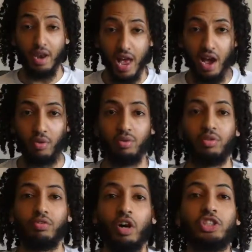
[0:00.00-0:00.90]
Now,
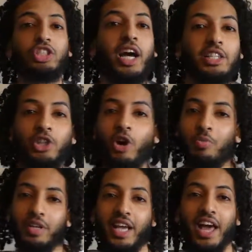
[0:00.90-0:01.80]
the Frost Giants are
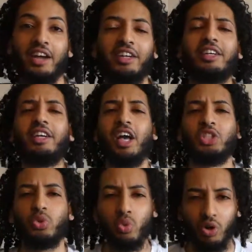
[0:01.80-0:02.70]
up in Canada,
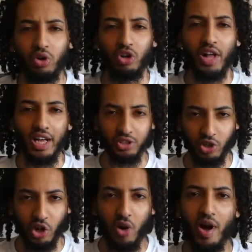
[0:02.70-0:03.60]
and Squirrel Girl has
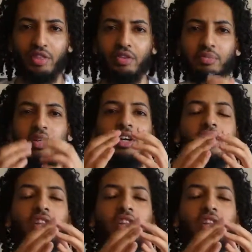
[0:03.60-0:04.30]
her go at them.